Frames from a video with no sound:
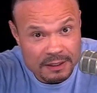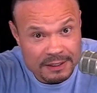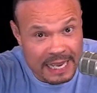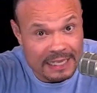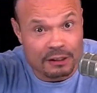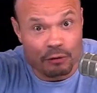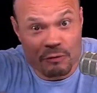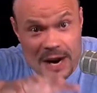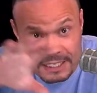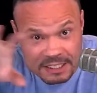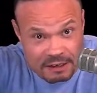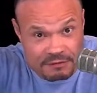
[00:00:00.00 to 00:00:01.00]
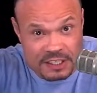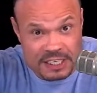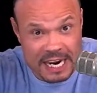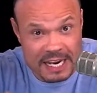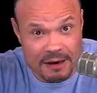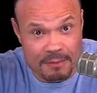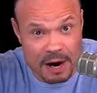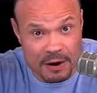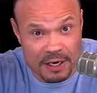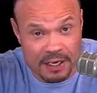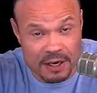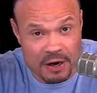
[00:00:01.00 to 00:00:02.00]
that the rest of sane
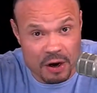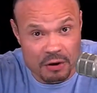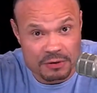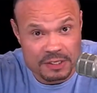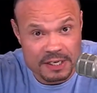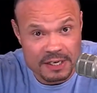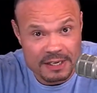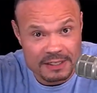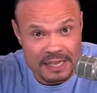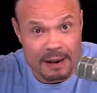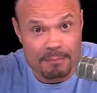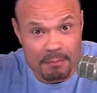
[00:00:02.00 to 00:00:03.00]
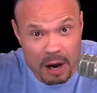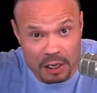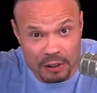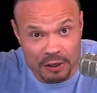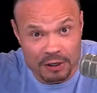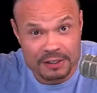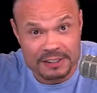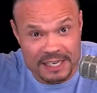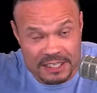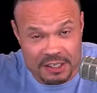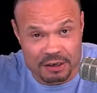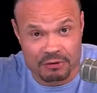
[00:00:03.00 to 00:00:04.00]
America knows that Mueller
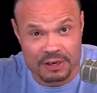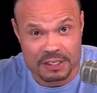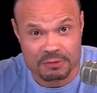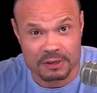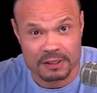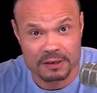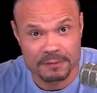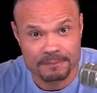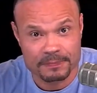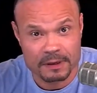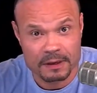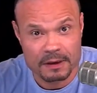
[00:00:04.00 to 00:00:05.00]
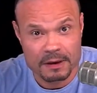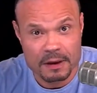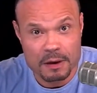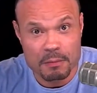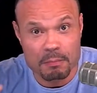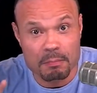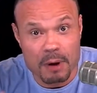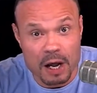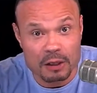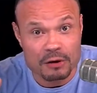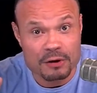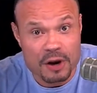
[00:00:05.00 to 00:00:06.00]
disagrees with?
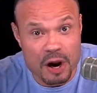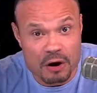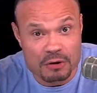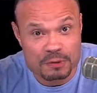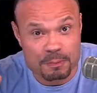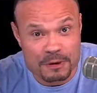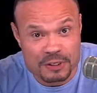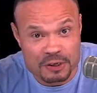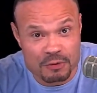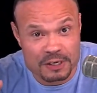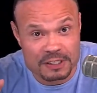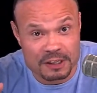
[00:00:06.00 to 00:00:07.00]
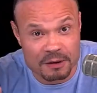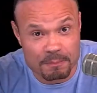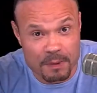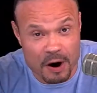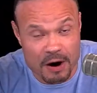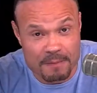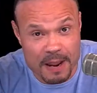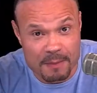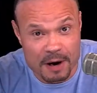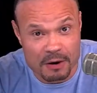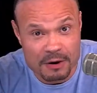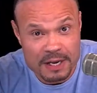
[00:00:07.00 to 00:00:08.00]
Mueller knows, pursuant to the Barr
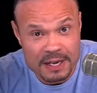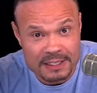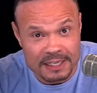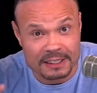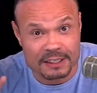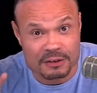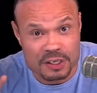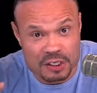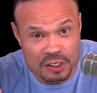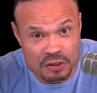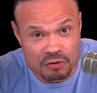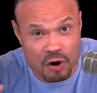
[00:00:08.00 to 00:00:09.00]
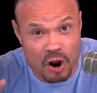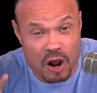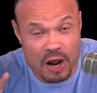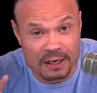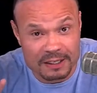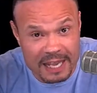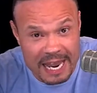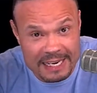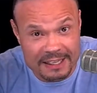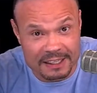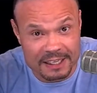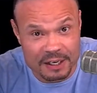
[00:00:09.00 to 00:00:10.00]
memo, that there's a strong
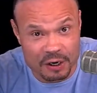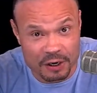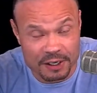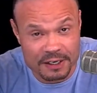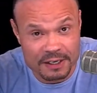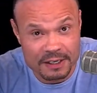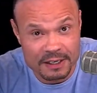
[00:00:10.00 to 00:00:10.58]
likelihood